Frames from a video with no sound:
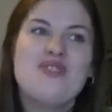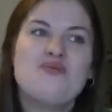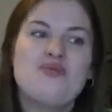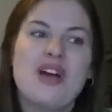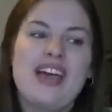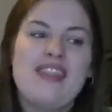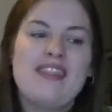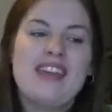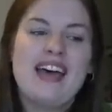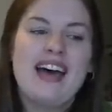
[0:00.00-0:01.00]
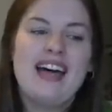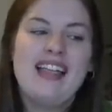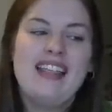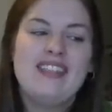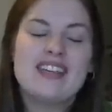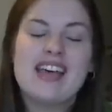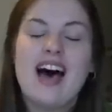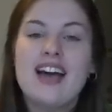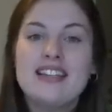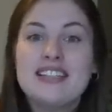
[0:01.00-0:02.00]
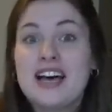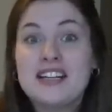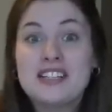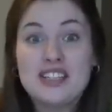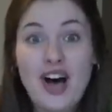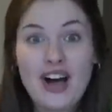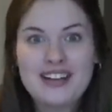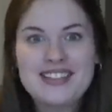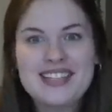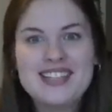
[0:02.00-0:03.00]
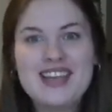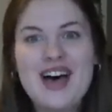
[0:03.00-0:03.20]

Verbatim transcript: with the undone socks.